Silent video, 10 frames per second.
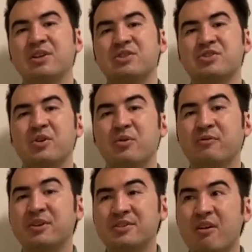So
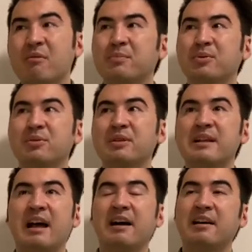for example,
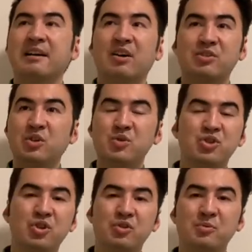on
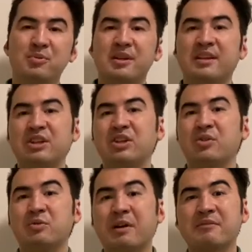YouTube,
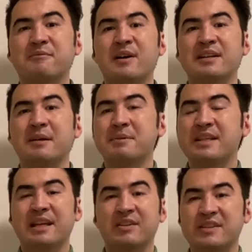you might find a
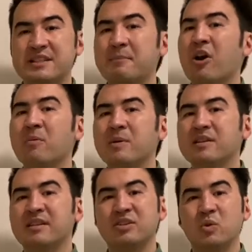particular
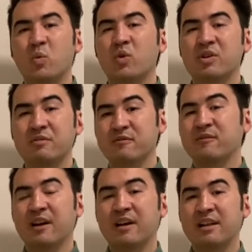experiment that you would have
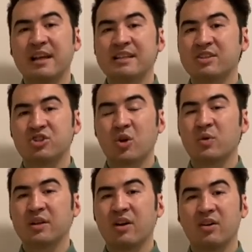liked to
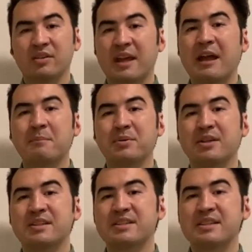show on
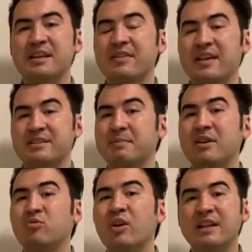campus that's been
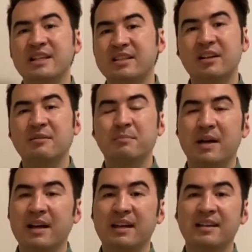already done
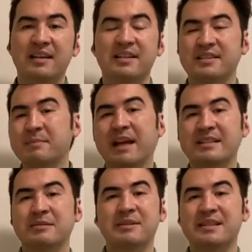by some
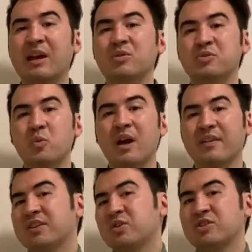academics elsewhere
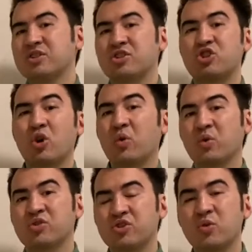that you could just show
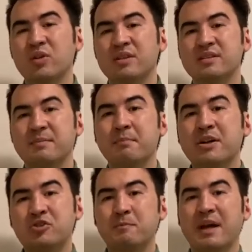your students.
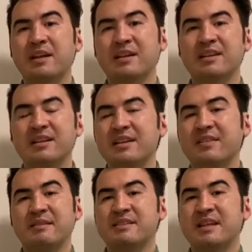Much better
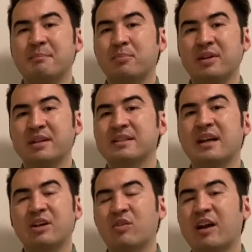than, say, putting a
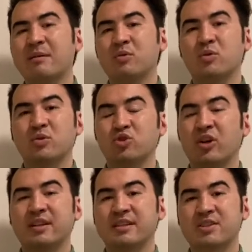diagram or
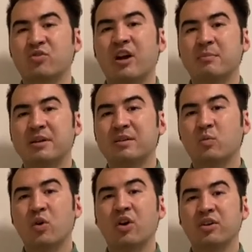trying to describe it in
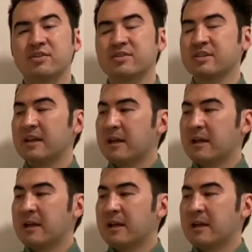words.